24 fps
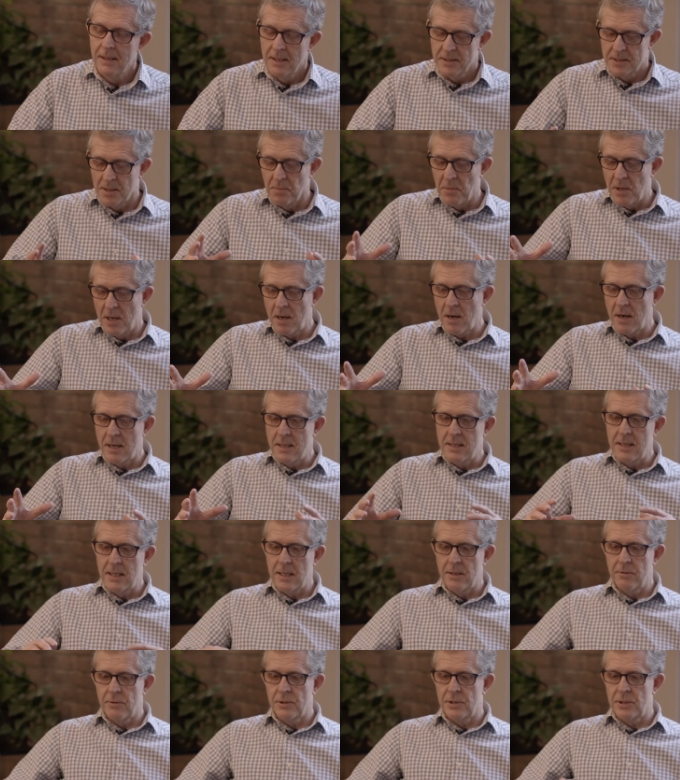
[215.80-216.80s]
So my
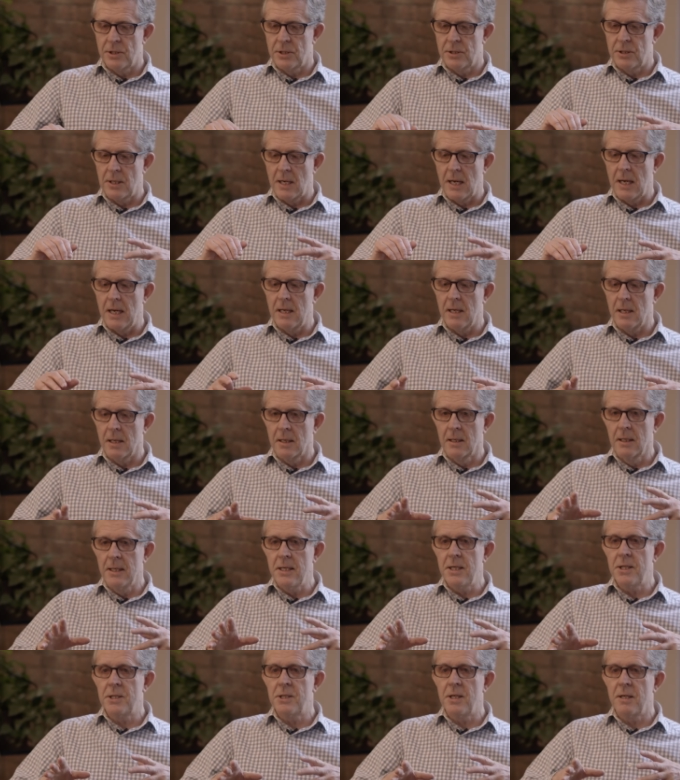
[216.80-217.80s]
idea is to say, at
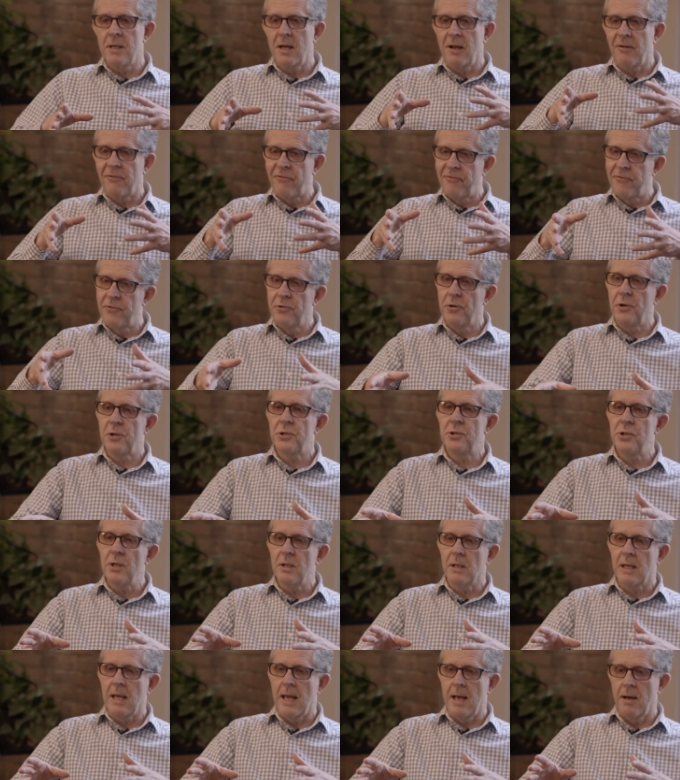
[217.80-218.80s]
least in that first
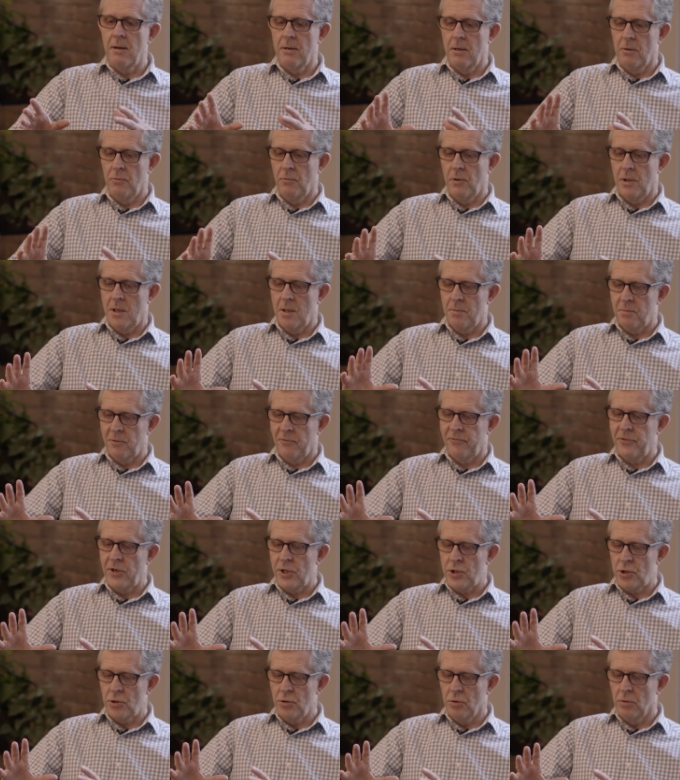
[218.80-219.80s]
encounter with the
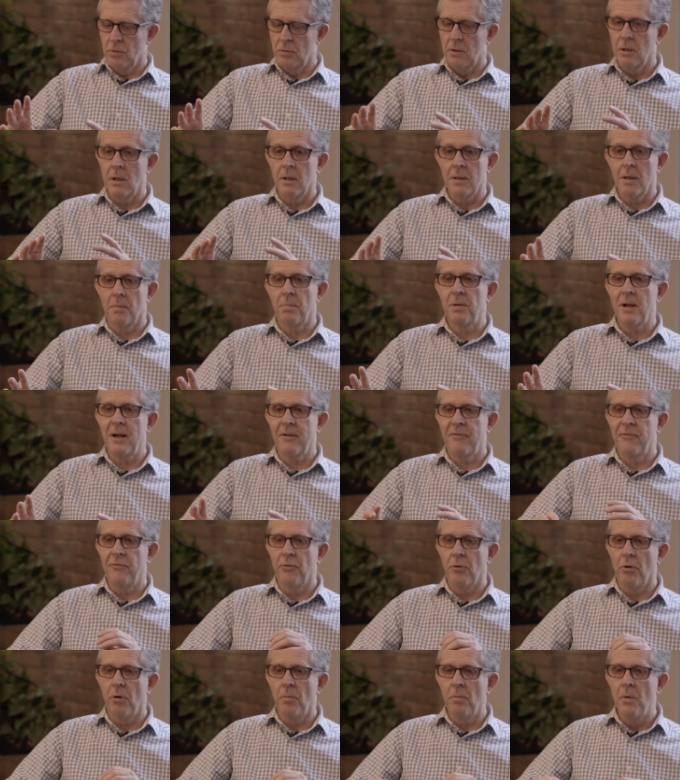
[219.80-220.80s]
professional on the
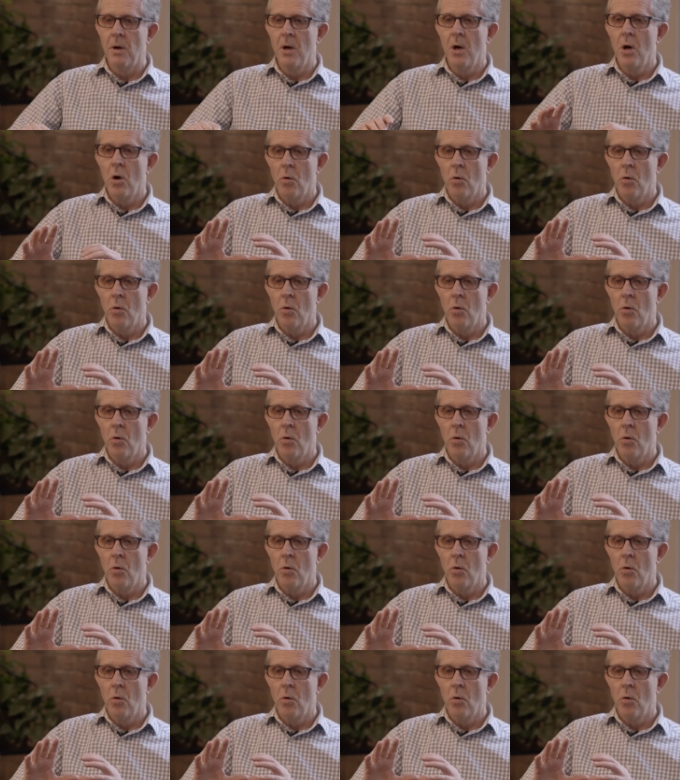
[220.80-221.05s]
platform,